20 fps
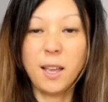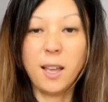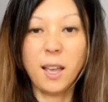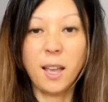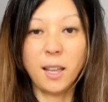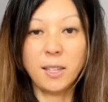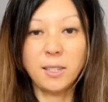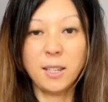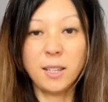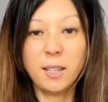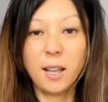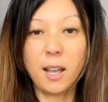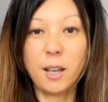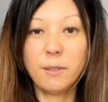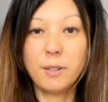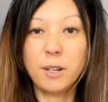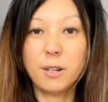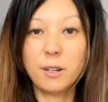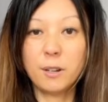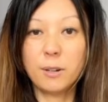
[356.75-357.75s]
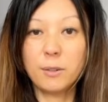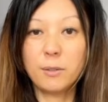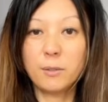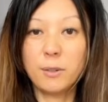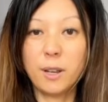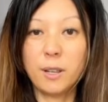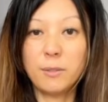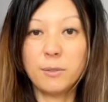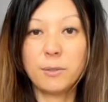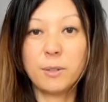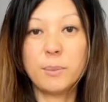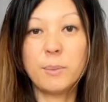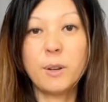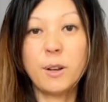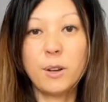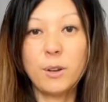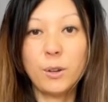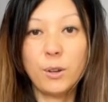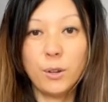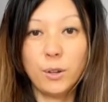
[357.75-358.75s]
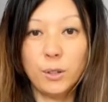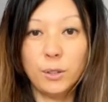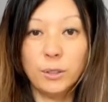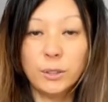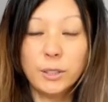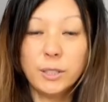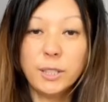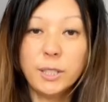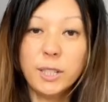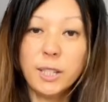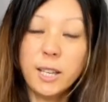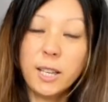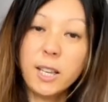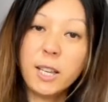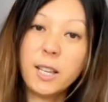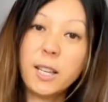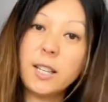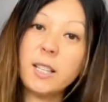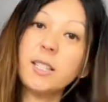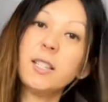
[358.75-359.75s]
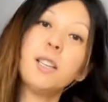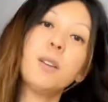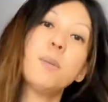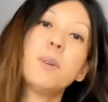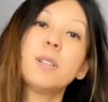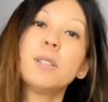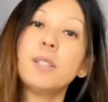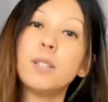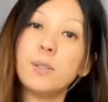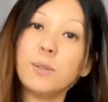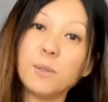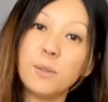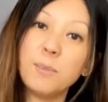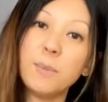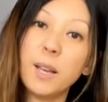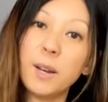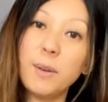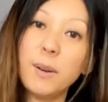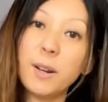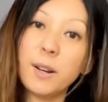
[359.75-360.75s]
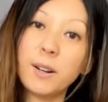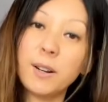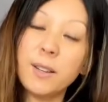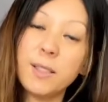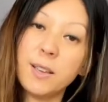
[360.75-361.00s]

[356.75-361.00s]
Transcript: he did have a girlfriend from Hong Kong, and he wanted to marry her.